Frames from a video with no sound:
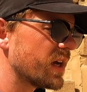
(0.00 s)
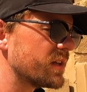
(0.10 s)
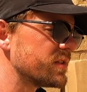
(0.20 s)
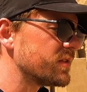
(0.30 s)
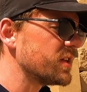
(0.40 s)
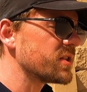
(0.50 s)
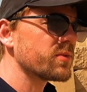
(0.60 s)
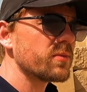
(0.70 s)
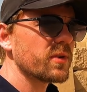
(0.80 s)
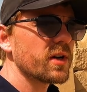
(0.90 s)
and these
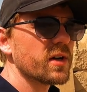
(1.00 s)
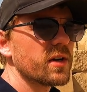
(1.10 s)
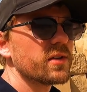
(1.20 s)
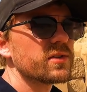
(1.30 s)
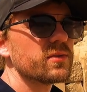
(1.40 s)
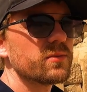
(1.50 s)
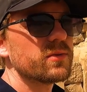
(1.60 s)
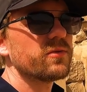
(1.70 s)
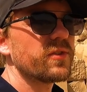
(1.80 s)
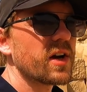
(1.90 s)
were uh,
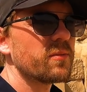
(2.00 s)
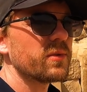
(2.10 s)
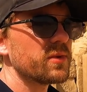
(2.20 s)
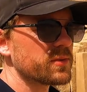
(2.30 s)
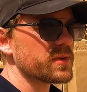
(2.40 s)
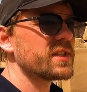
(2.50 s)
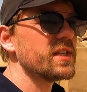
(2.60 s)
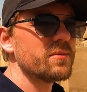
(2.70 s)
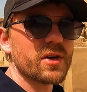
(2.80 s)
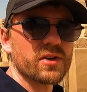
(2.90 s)
found, these were
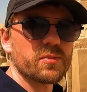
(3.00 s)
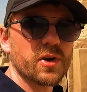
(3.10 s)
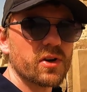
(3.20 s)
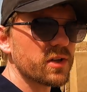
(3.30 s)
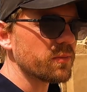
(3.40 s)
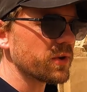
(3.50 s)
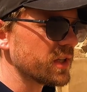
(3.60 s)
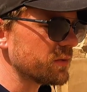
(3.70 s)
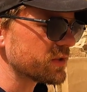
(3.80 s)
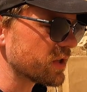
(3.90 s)
seen by Napoleon when
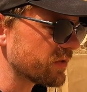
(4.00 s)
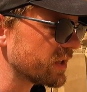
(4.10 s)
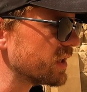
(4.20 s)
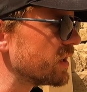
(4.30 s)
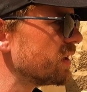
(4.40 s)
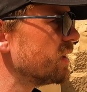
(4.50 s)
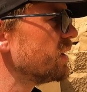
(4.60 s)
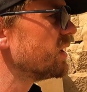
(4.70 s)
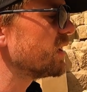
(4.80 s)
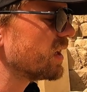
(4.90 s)
he was over here
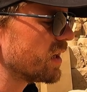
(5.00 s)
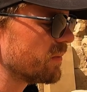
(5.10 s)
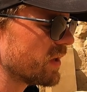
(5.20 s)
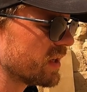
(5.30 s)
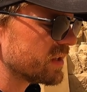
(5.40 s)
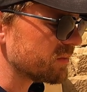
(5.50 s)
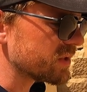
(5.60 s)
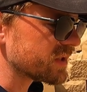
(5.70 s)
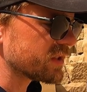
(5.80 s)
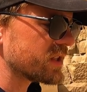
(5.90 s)
um, and it
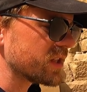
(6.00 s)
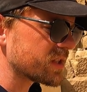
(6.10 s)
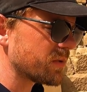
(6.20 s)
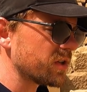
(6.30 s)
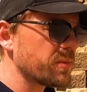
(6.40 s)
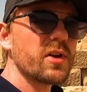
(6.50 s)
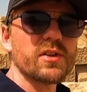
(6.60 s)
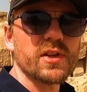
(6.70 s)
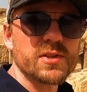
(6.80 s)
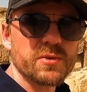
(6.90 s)
was suggested by
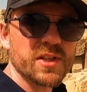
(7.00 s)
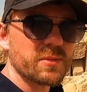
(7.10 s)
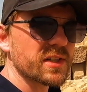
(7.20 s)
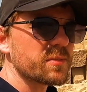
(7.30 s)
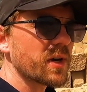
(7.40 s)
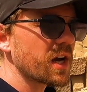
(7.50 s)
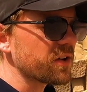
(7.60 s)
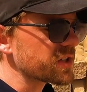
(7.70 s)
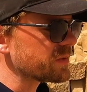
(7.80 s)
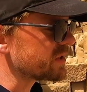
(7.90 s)
Napoleon they should bring them back to
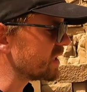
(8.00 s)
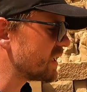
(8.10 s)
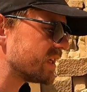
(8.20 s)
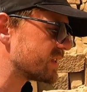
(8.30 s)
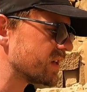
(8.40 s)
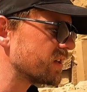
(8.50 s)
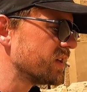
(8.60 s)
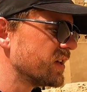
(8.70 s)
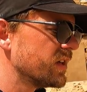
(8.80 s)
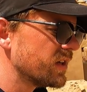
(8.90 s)
Paris, but then later
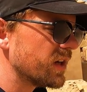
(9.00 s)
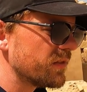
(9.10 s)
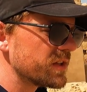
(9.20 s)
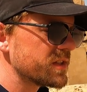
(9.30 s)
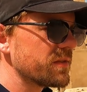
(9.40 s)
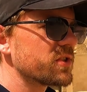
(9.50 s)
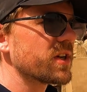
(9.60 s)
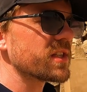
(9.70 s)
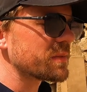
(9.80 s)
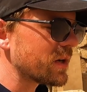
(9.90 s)
uh, this never
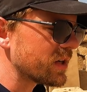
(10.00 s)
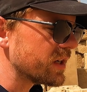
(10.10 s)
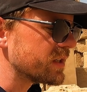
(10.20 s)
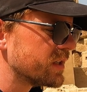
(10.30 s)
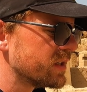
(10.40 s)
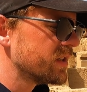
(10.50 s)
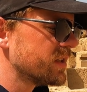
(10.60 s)
transpired.